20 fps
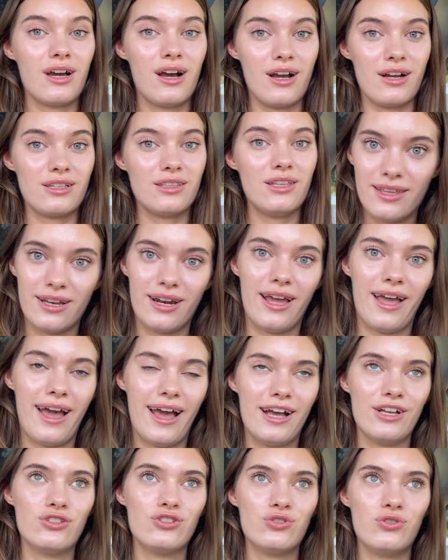acne that I
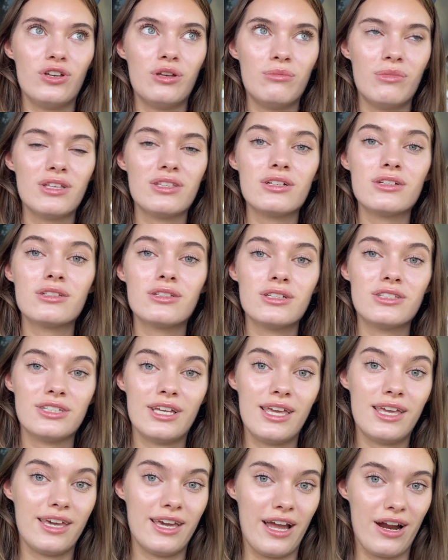had to immediately
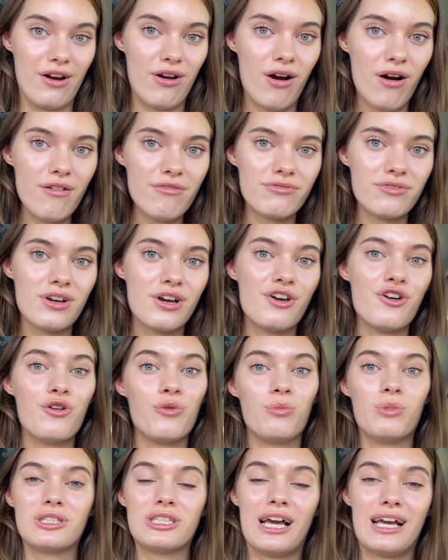take care of,
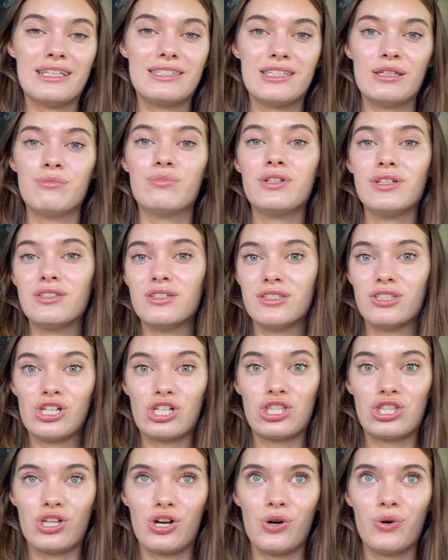but I simply did
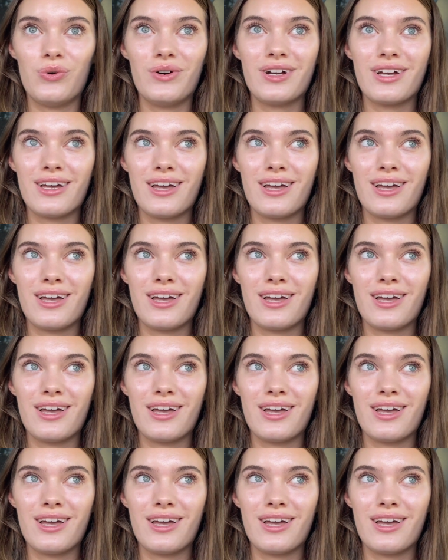not know